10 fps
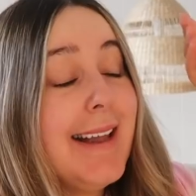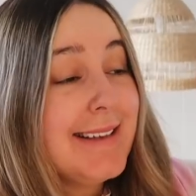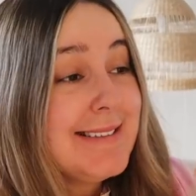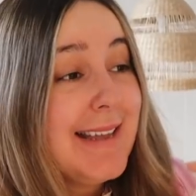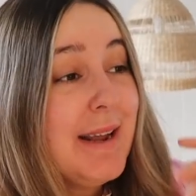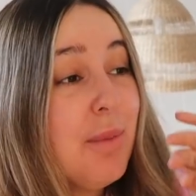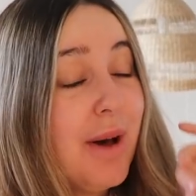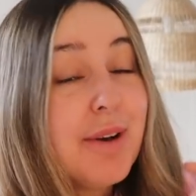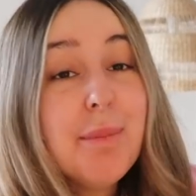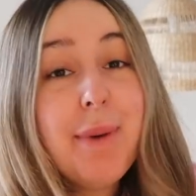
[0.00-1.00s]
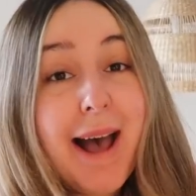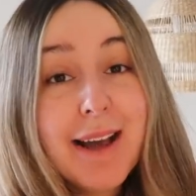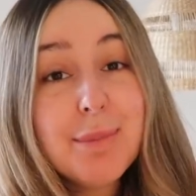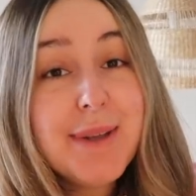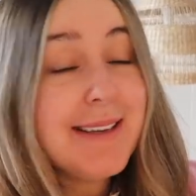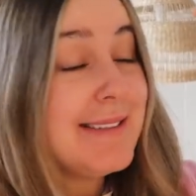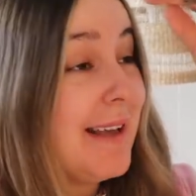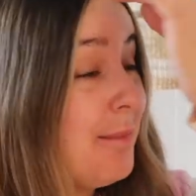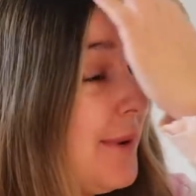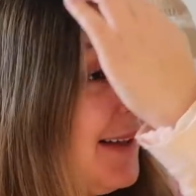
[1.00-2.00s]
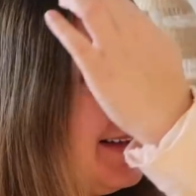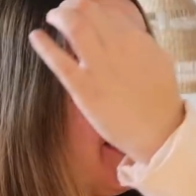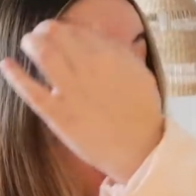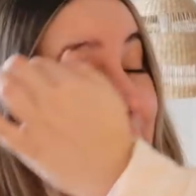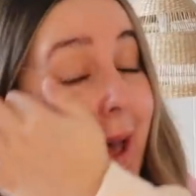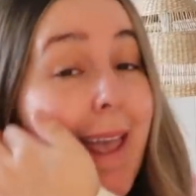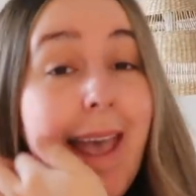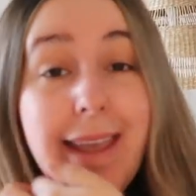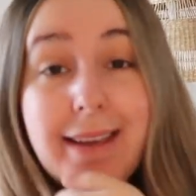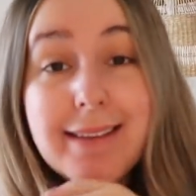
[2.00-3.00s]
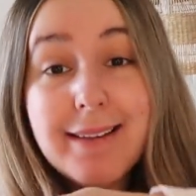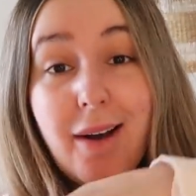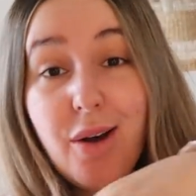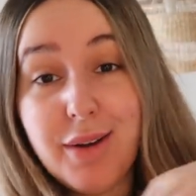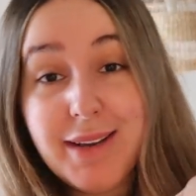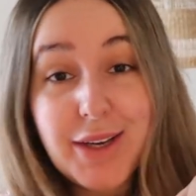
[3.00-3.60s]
And I say welcome back because I've been a little MIA on